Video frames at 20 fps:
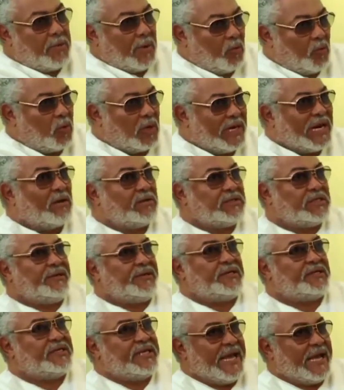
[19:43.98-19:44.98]
what I was going
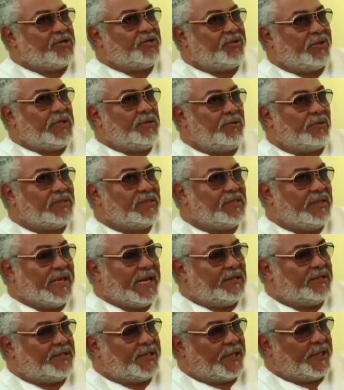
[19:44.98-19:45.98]
to say actually was
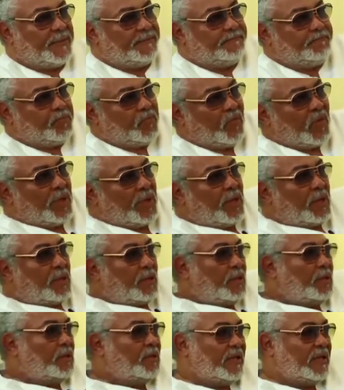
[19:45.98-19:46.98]
that
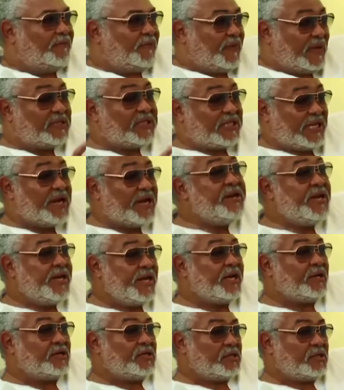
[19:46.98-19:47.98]
the first 10
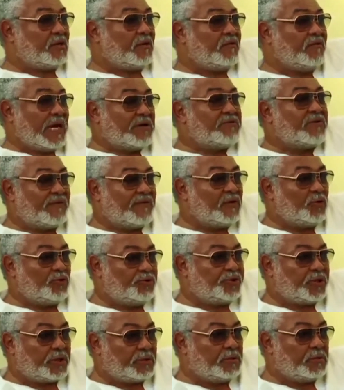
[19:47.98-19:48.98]
years of that
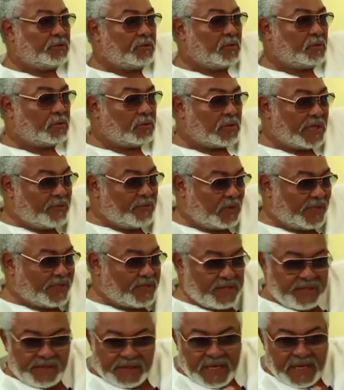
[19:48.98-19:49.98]
revolution, when we
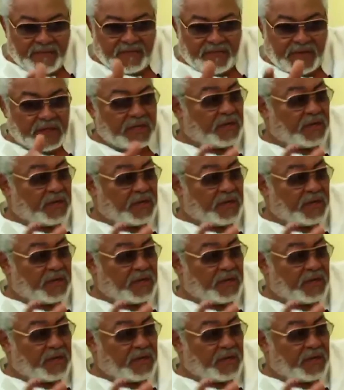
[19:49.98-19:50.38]
didn't have the